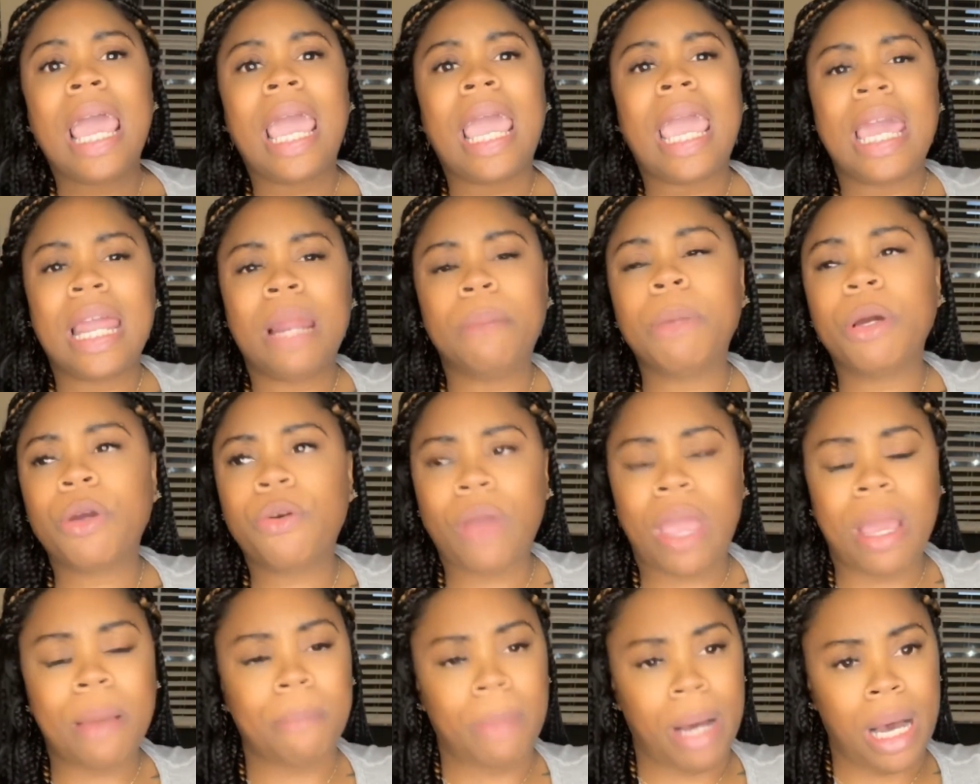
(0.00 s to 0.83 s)
and I'm a
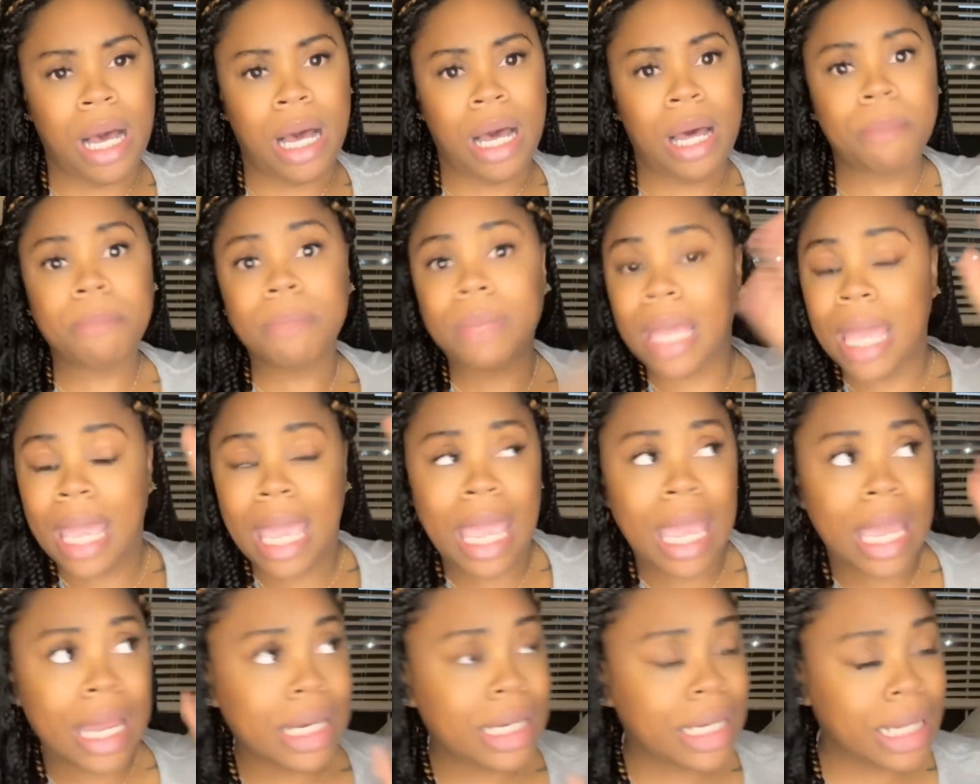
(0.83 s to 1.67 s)
great mom
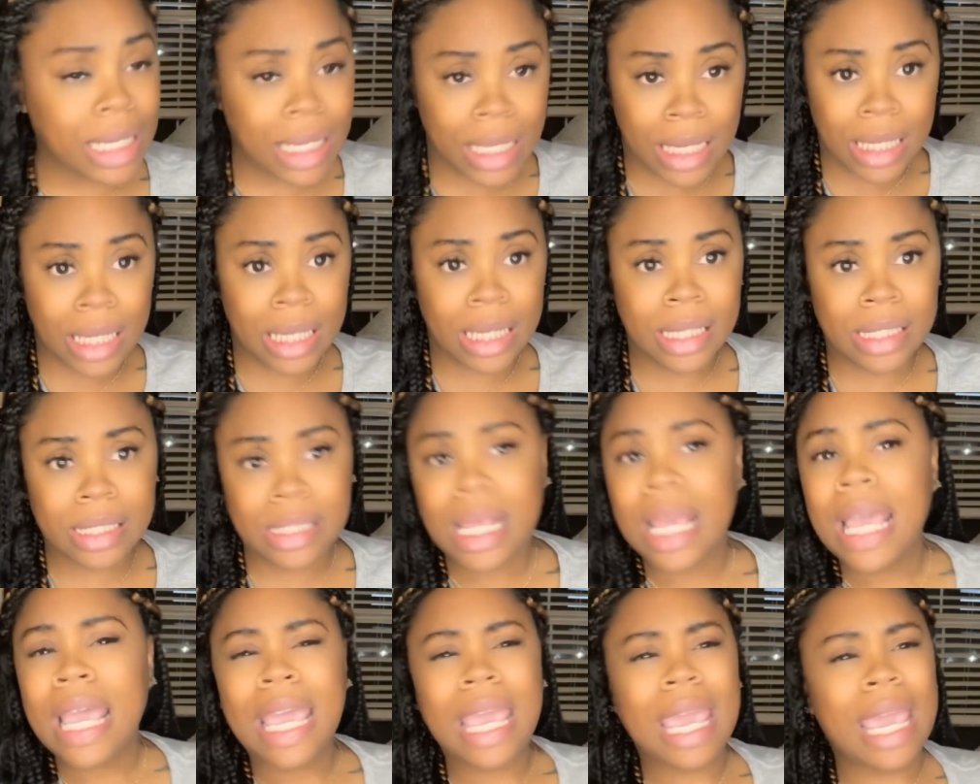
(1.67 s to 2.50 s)
and is,
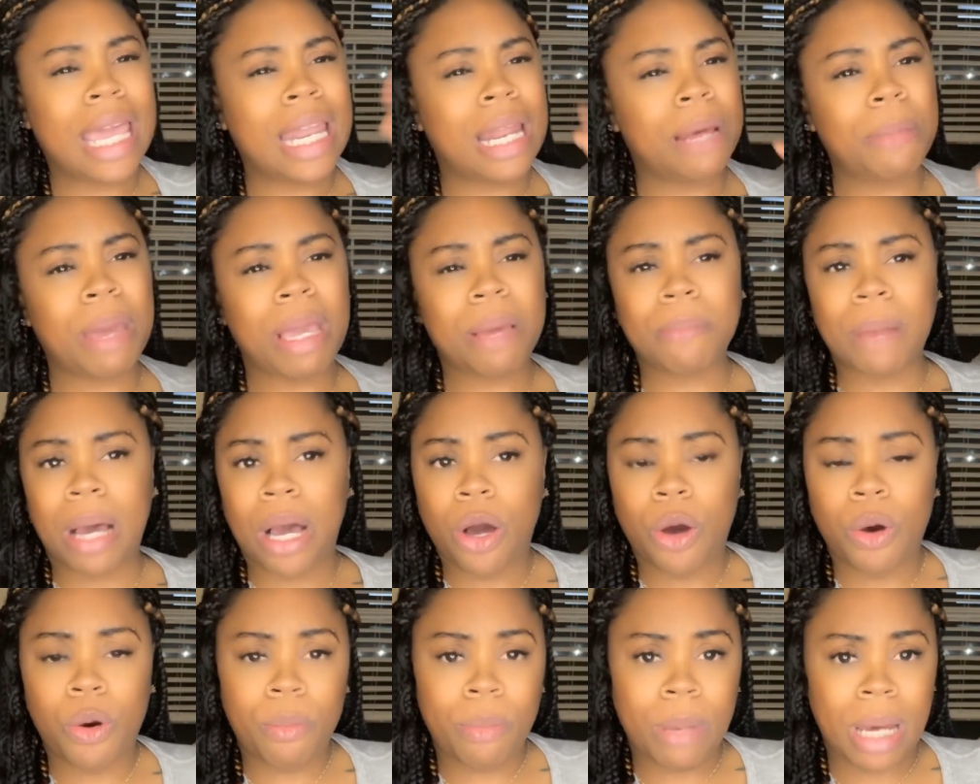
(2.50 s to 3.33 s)
and I make my
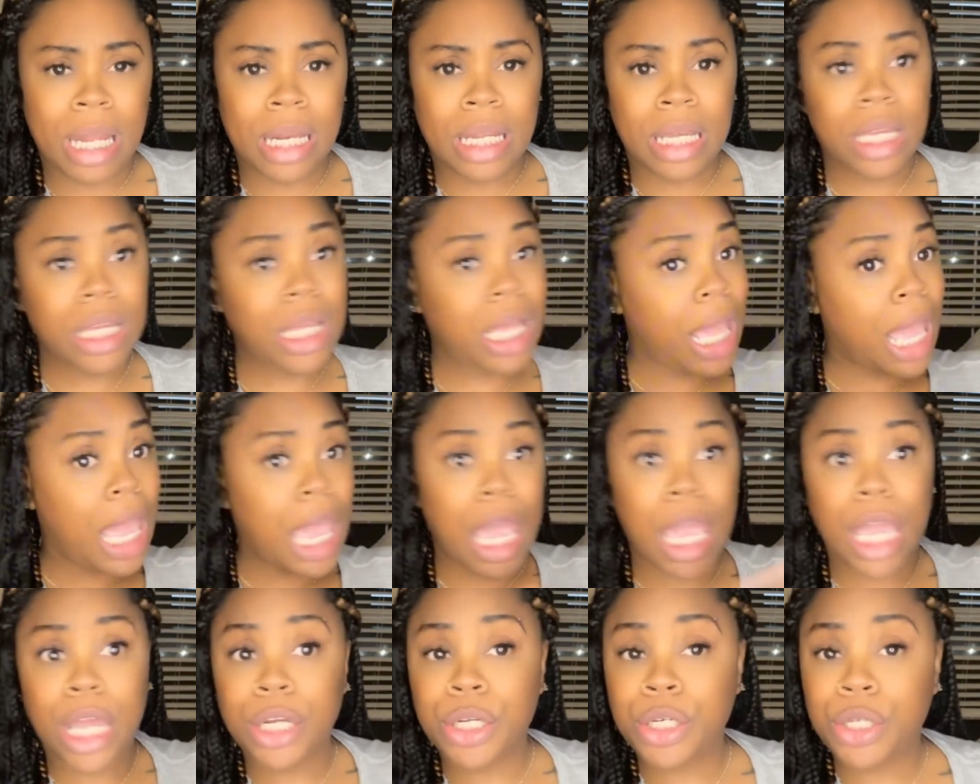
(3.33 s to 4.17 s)
own money
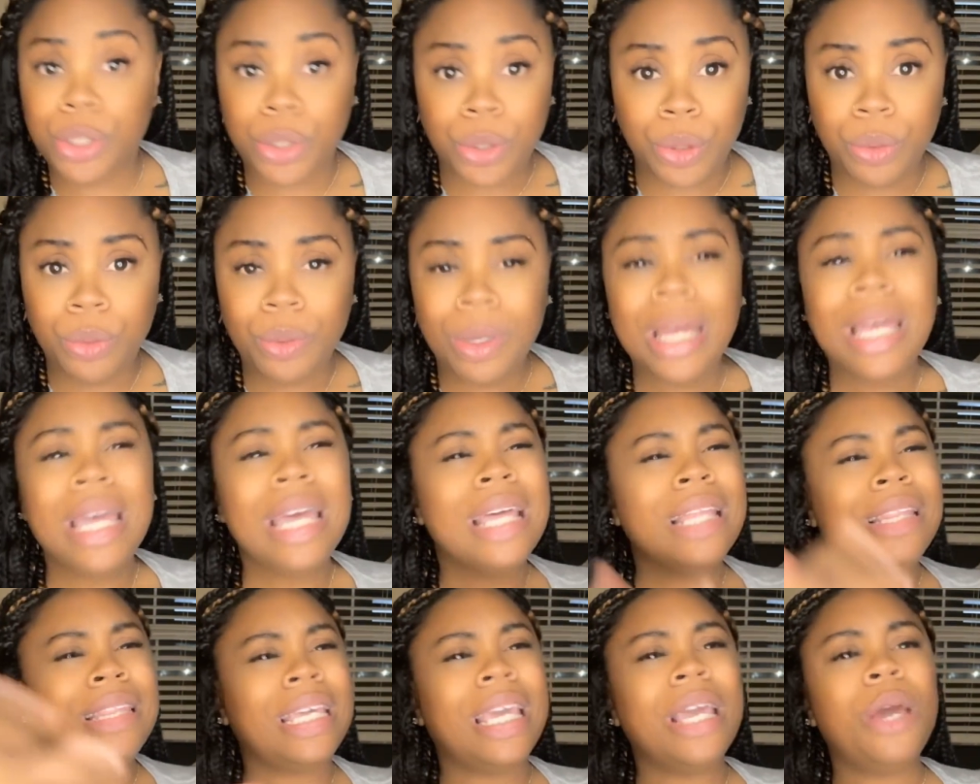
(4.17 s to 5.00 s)
and do,
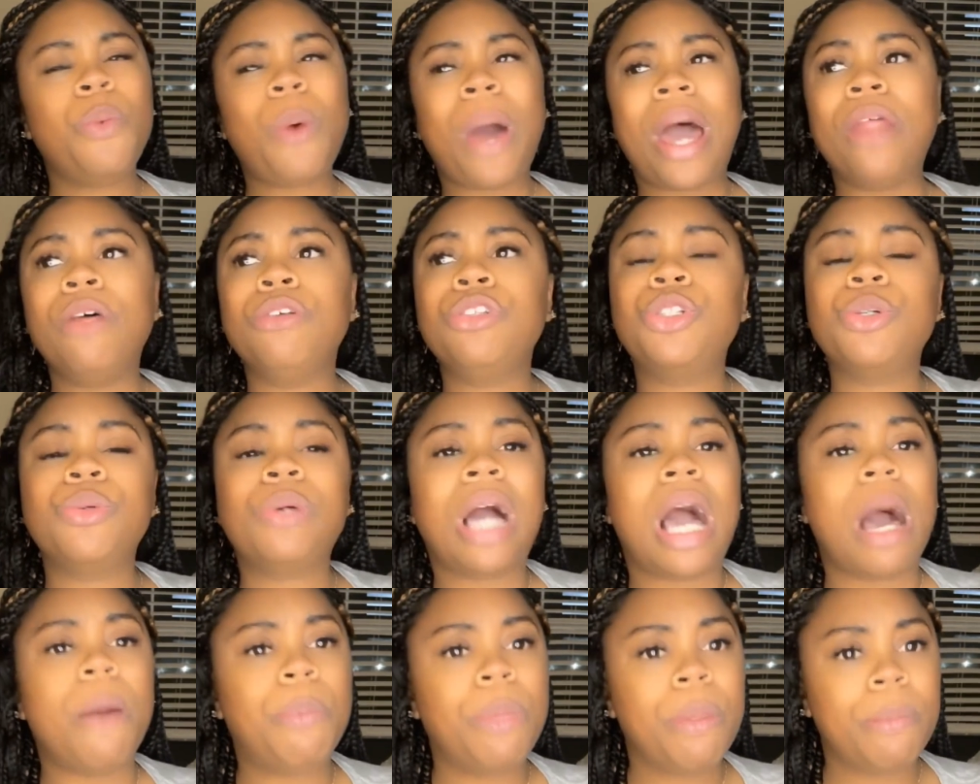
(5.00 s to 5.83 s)
then why don't you
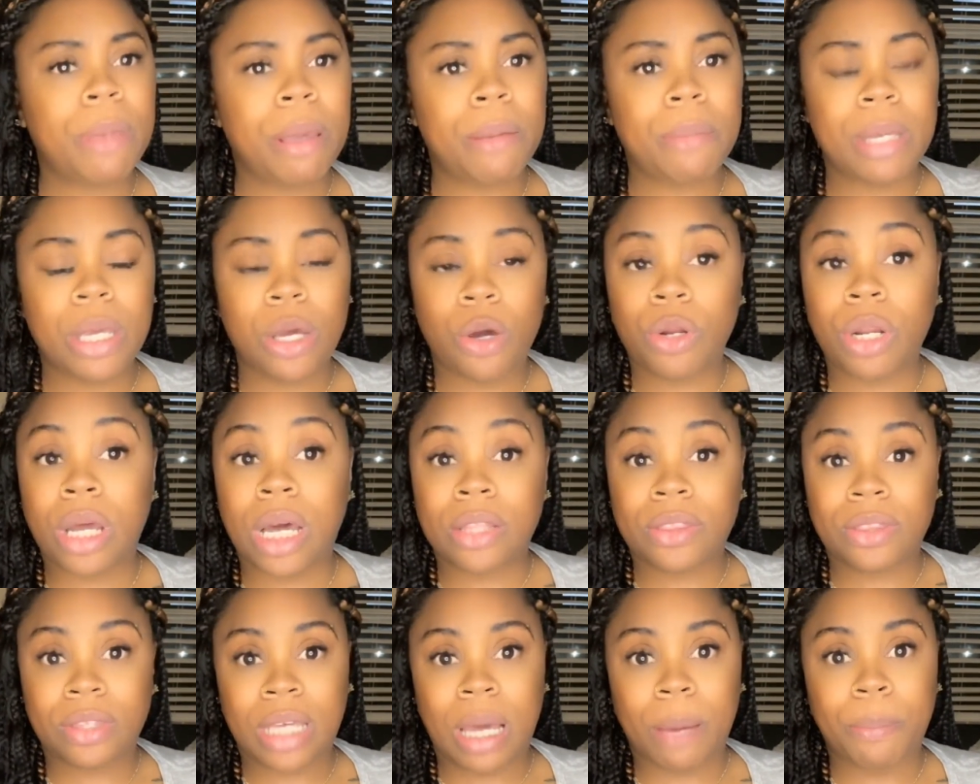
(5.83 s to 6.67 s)
compliment me on a
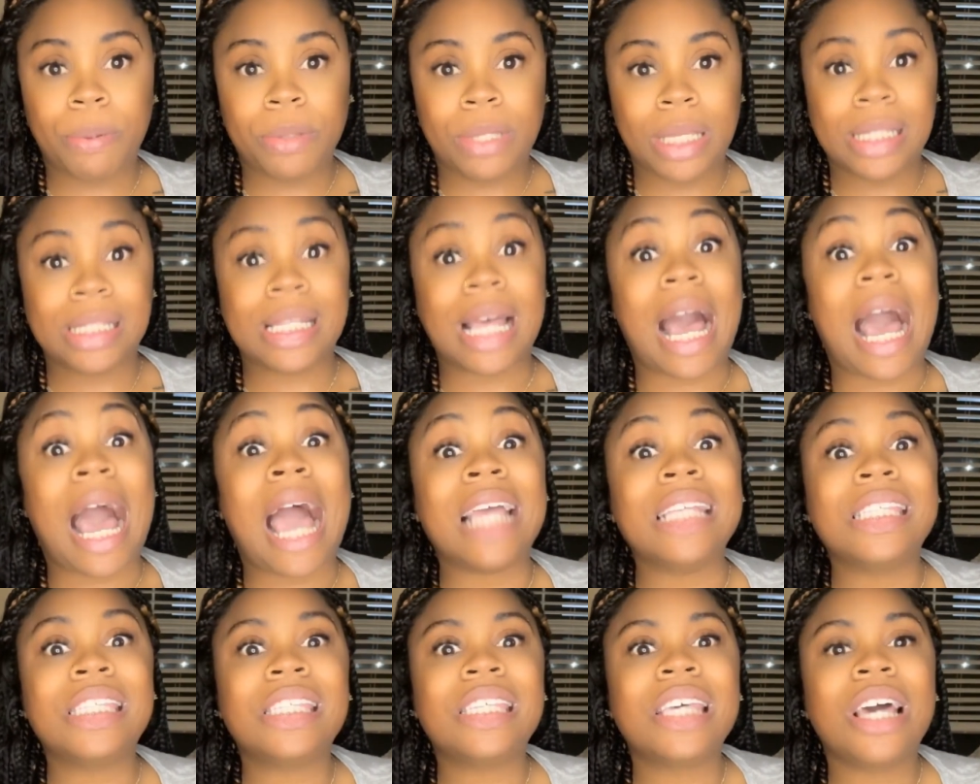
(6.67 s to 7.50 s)
couple things that
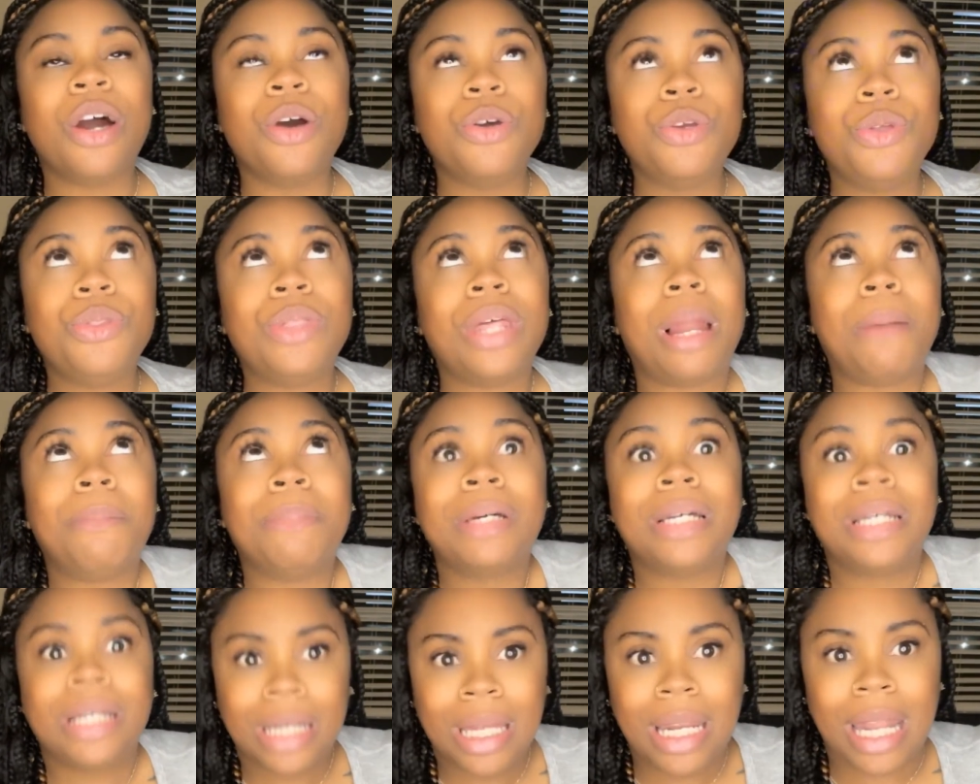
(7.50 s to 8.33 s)
I tell you that I'm
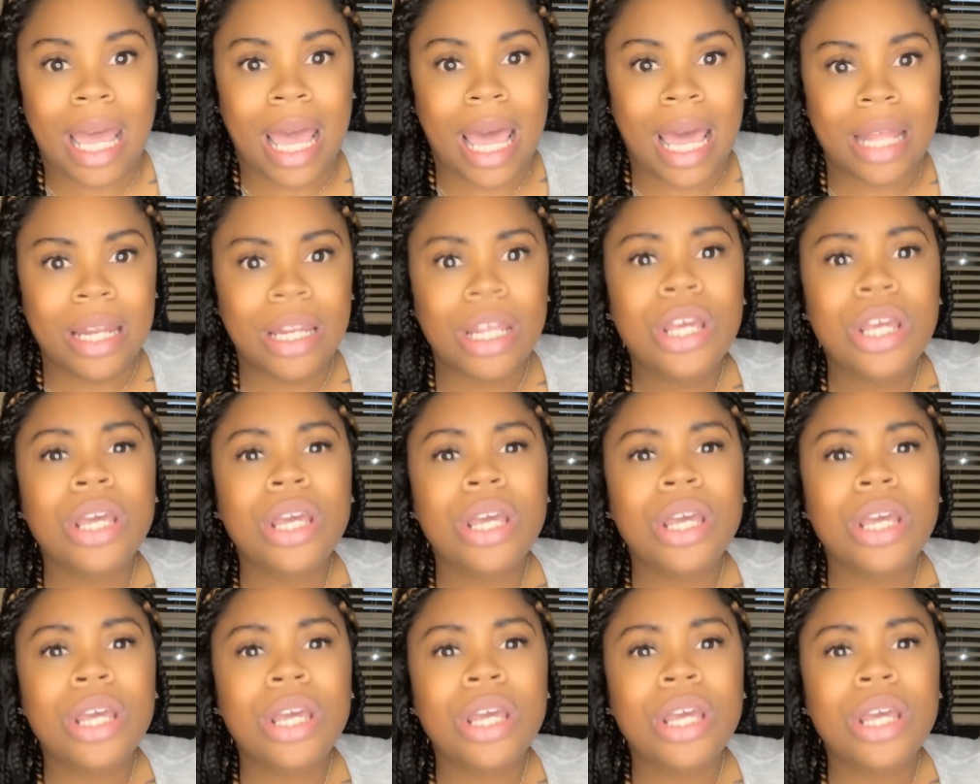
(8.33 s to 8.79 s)
good at?